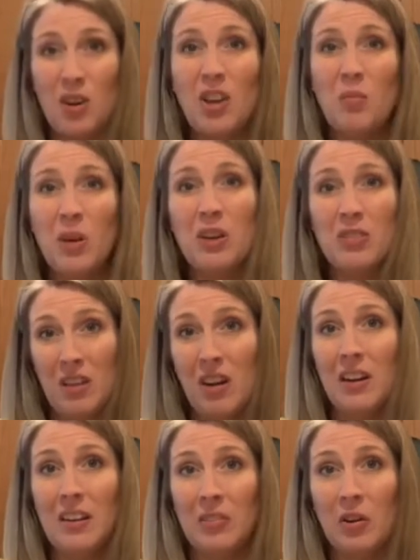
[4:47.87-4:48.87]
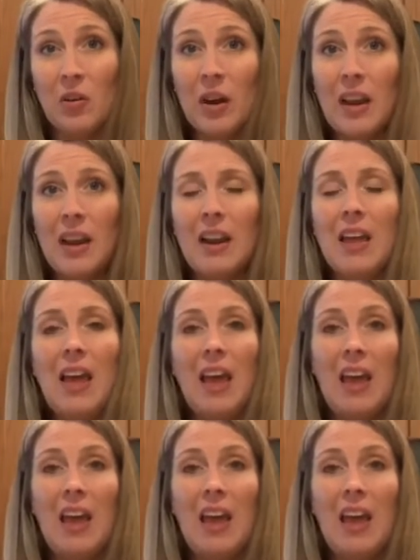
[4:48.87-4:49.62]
You can put your dog in the crate,